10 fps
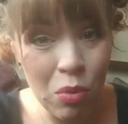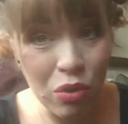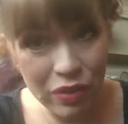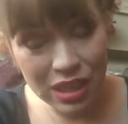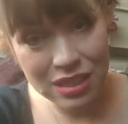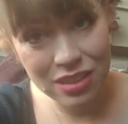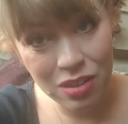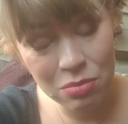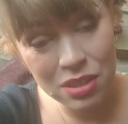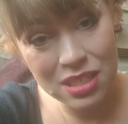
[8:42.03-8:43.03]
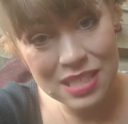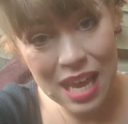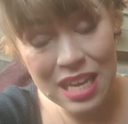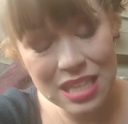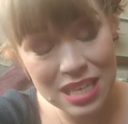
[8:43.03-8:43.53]
I'm worried that I'm going to
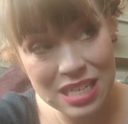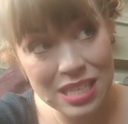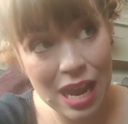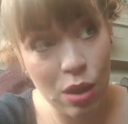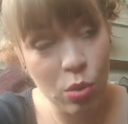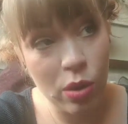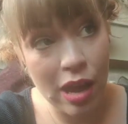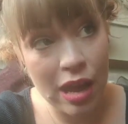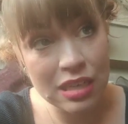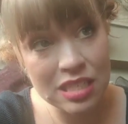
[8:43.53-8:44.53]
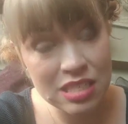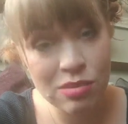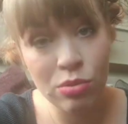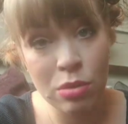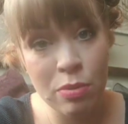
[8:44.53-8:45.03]
take these out and it's
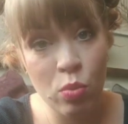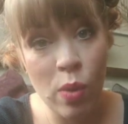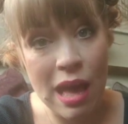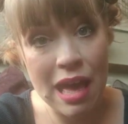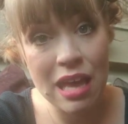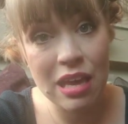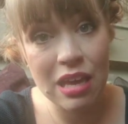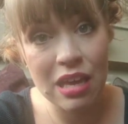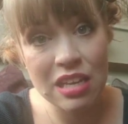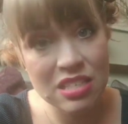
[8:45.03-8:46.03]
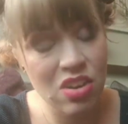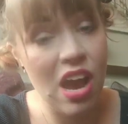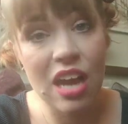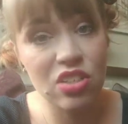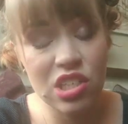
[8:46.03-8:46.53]
still going to be wet, and it's
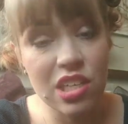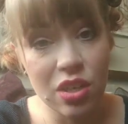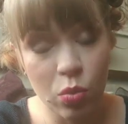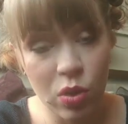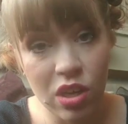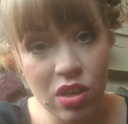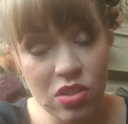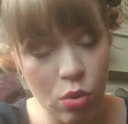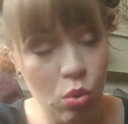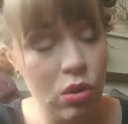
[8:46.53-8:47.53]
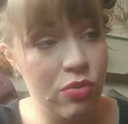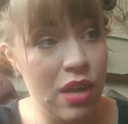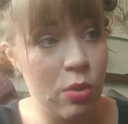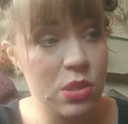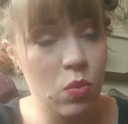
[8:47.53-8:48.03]
not actually going to work, though all of
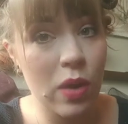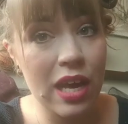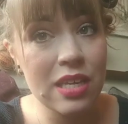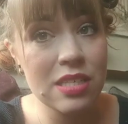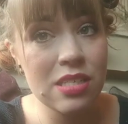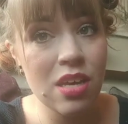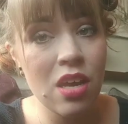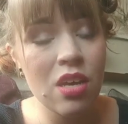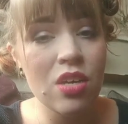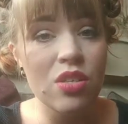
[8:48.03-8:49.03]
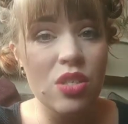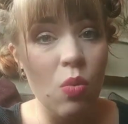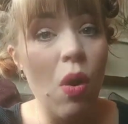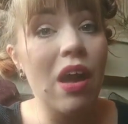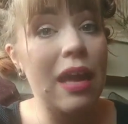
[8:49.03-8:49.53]
that was a waste.
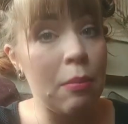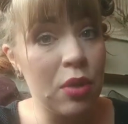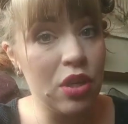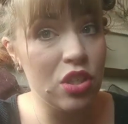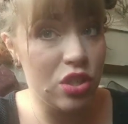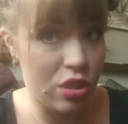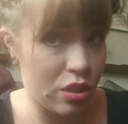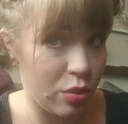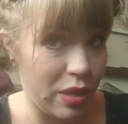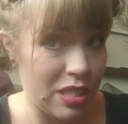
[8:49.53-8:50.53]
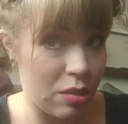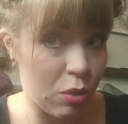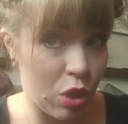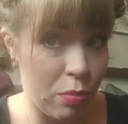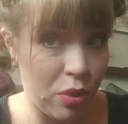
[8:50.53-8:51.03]
So what I am going to do is
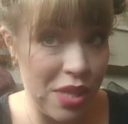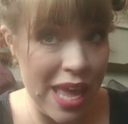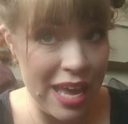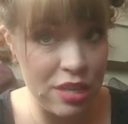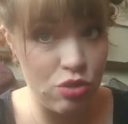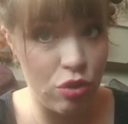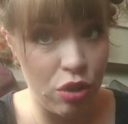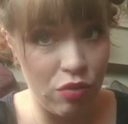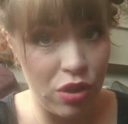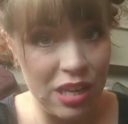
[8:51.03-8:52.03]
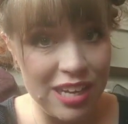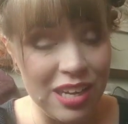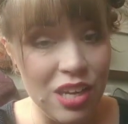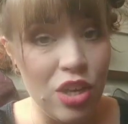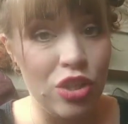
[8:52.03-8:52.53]
I'm going to put the hairdryer on it
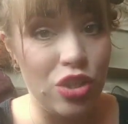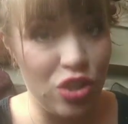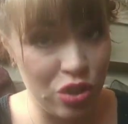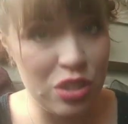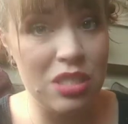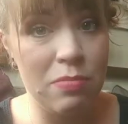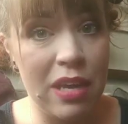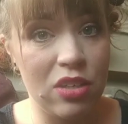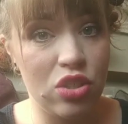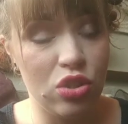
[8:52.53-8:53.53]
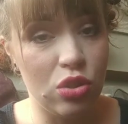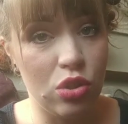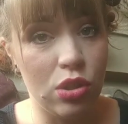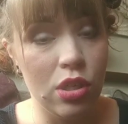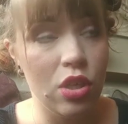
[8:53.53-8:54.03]
just to make
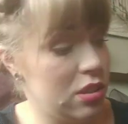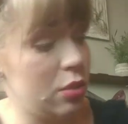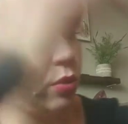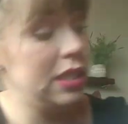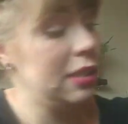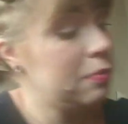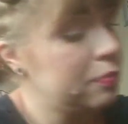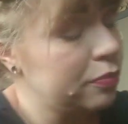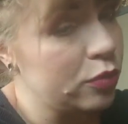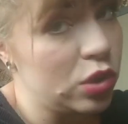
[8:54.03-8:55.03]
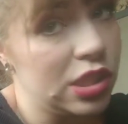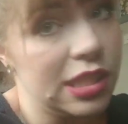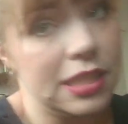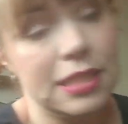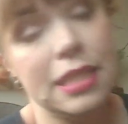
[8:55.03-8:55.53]
sure. Anto William, would you
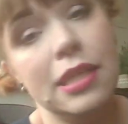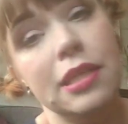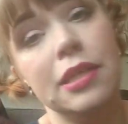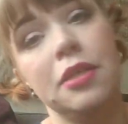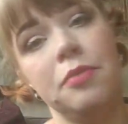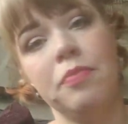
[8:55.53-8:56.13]
like to say hello?